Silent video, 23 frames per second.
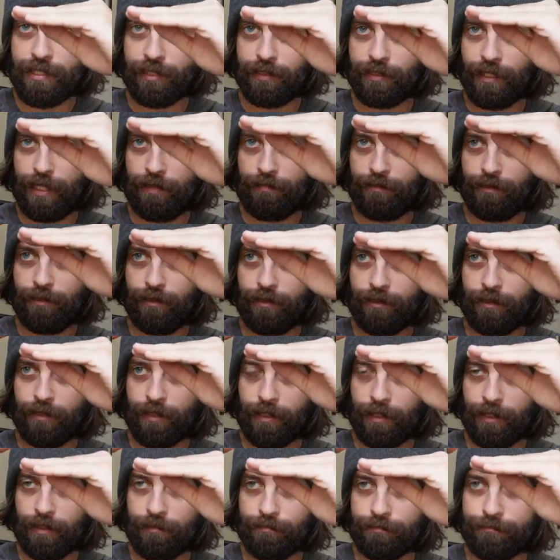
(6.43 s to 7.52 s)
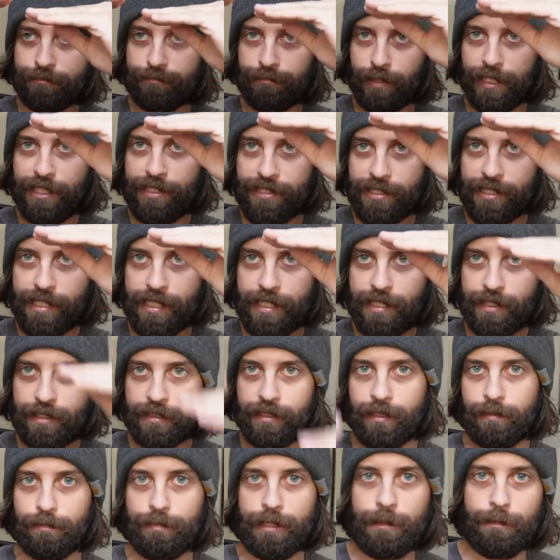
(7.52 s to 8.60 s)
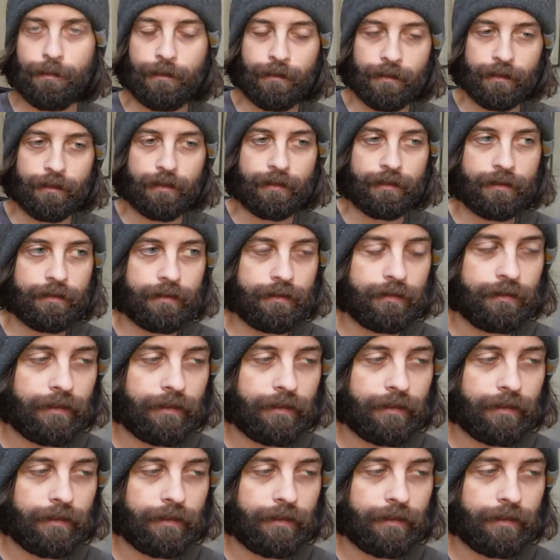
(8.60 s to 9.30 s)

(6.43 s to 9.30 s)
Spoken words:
the level of frenzy that people